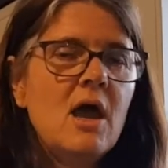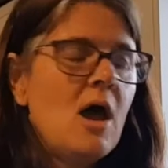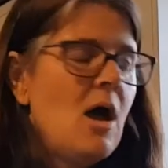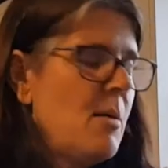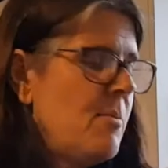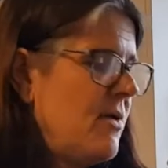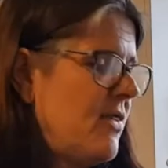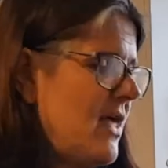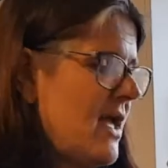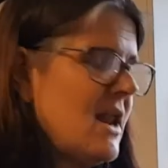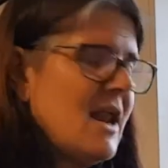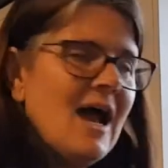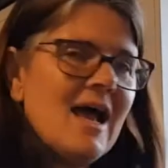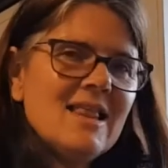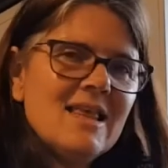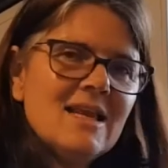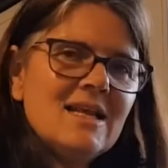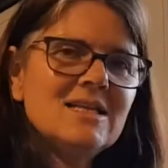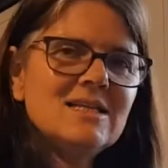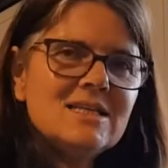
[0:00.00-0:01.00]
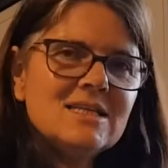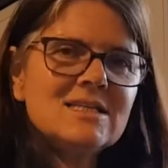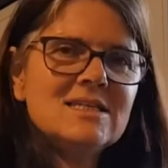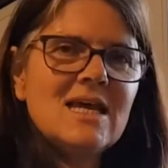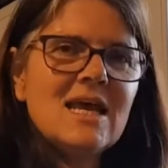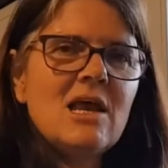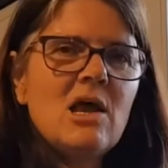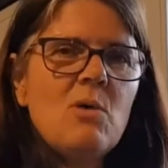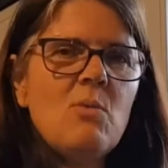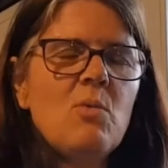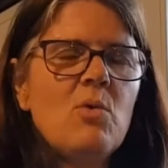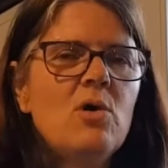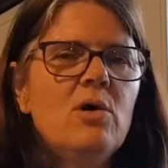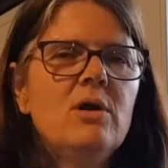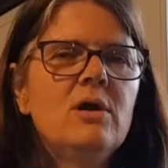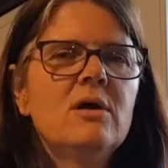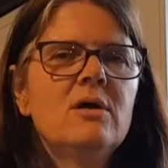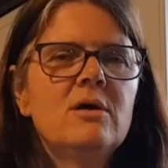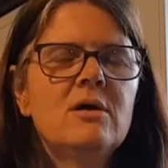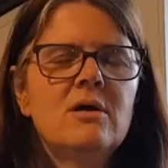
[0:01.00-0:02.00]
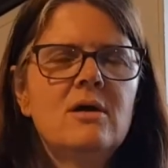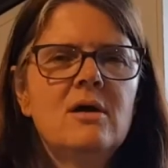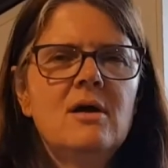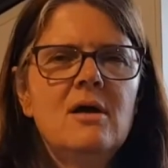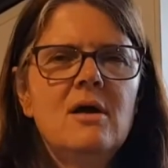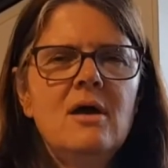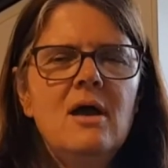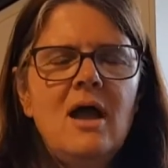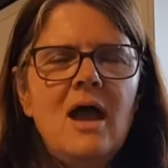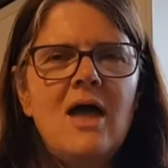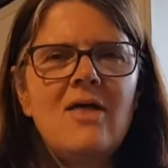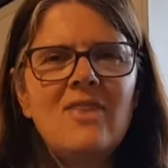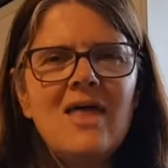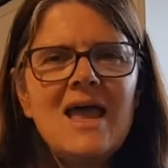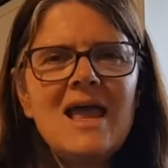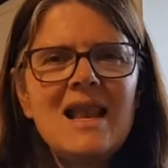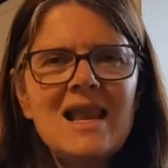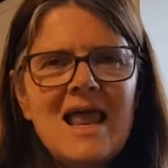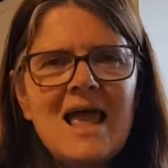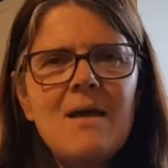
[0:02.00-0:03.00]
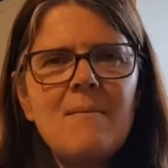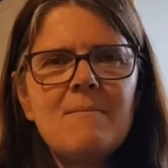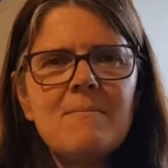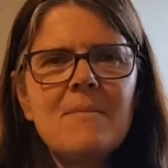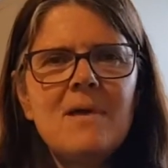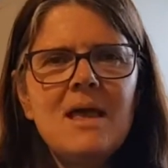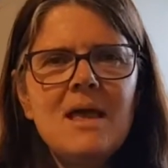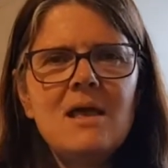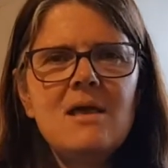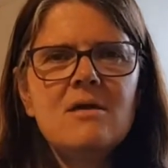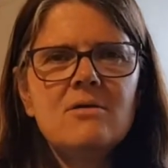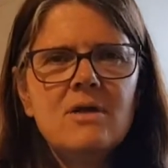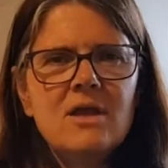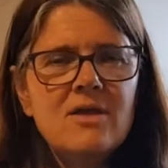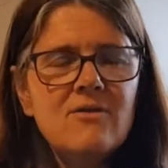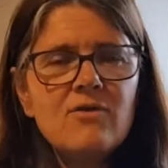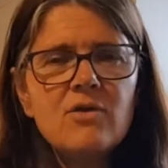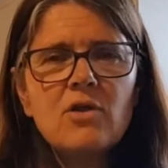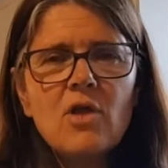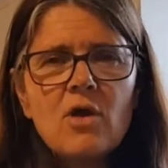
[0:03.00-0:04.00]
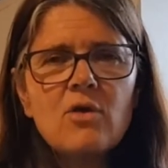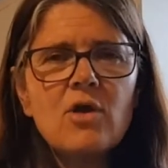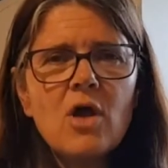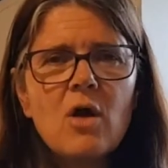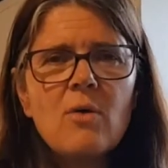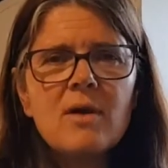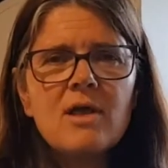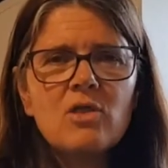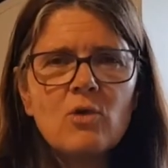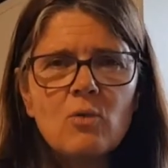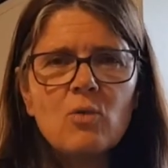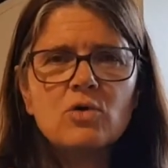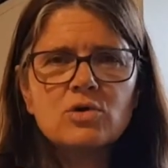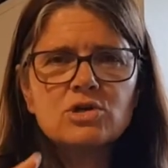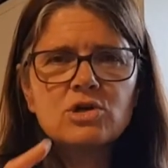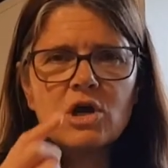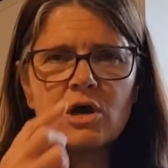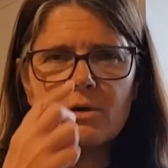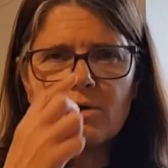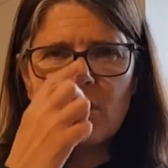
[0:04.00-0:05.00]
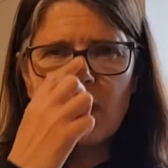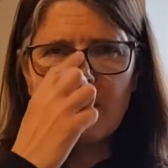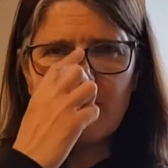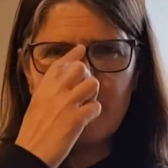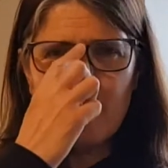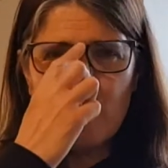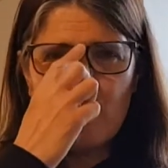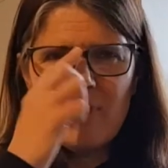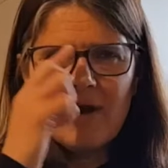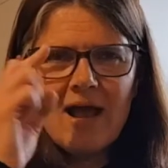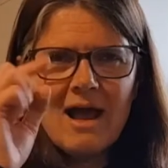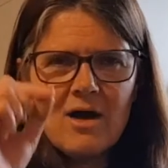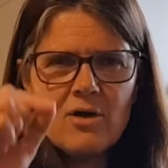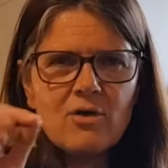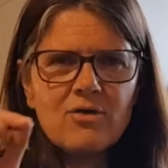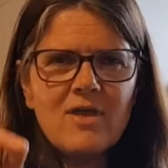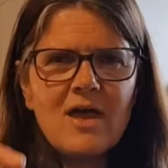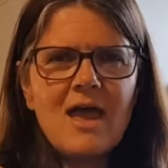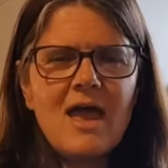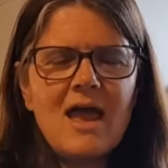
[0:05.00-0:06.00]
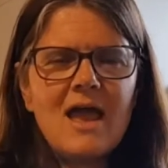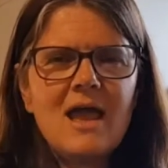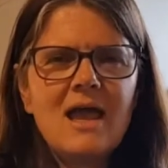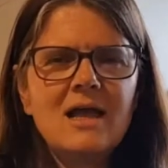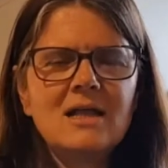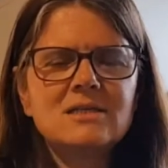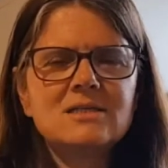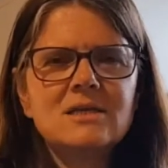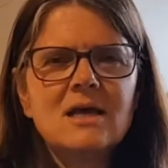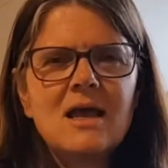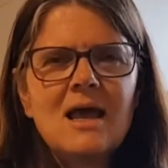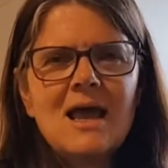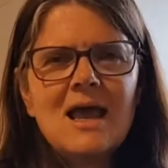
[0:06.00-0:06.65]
But then I did it to the second one, and they let me, even though knowing the water could come pouring out on their heads,